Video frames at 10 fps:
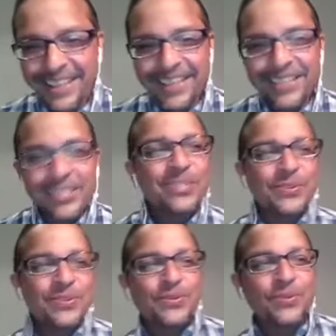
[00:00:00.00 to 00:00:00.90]
it's
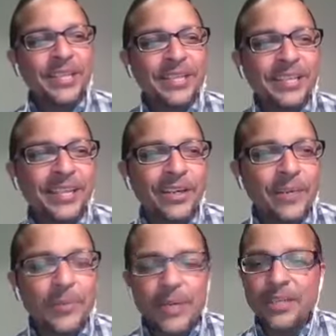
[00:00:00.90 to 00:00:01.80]
also
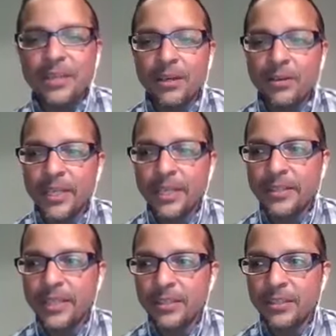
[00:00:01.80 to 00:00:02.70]
maybe now that
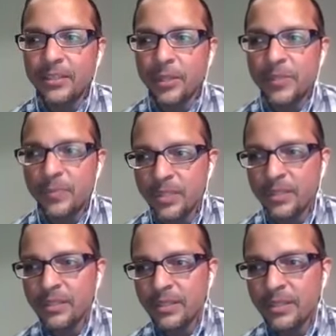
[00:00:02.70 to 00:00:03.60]
it's
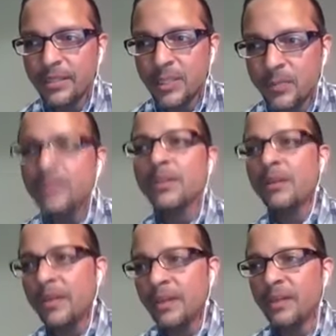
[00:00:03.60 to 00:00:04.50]
been
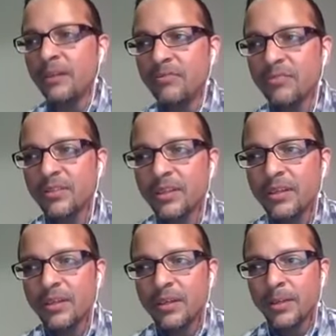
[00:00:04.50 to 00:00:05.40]
long enough,
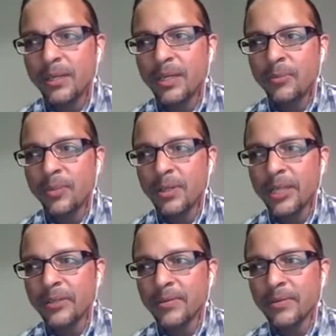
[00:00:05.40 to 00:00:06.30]

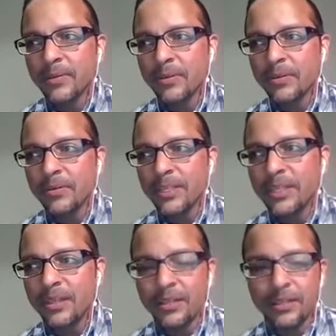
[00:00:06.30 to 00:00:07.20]
but
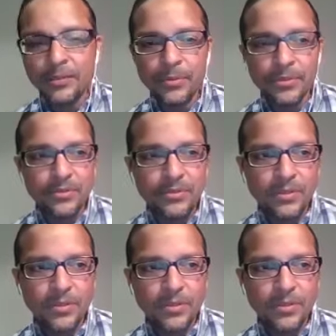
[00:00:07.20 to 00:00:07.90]
early on it was,